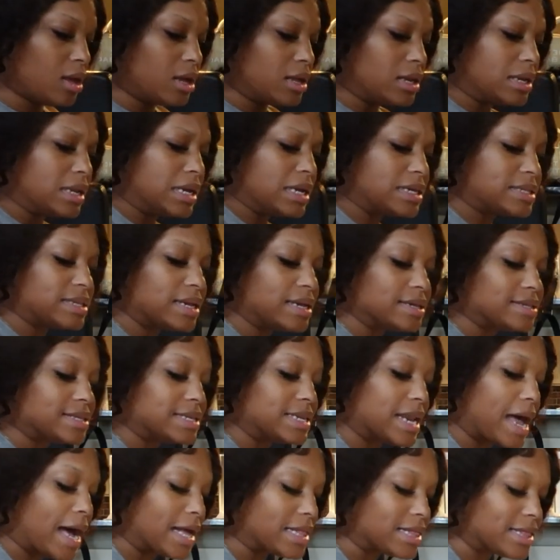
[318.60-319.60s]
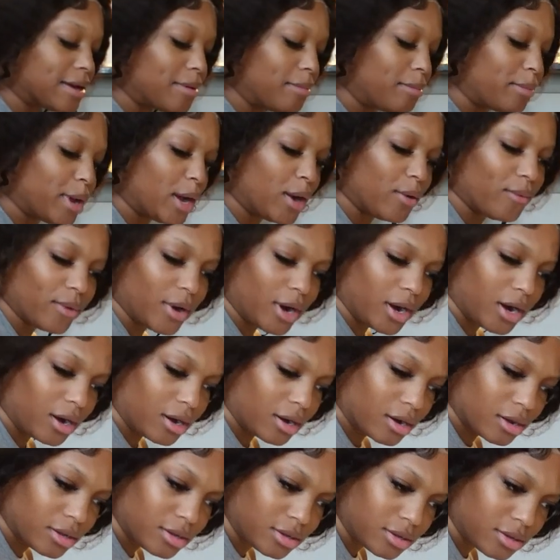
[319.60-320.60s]
This is not the
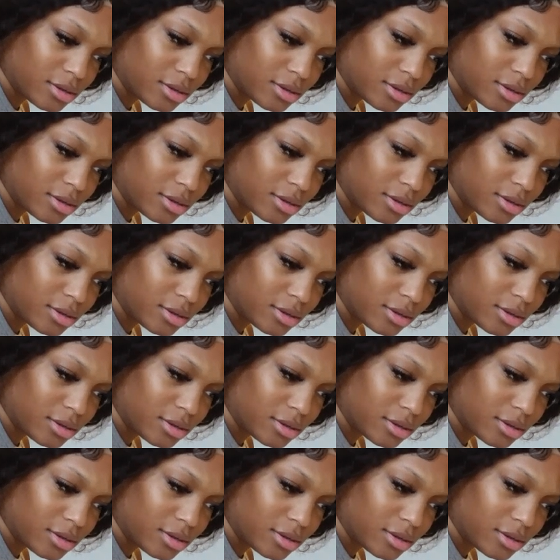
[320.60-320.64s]
mirror.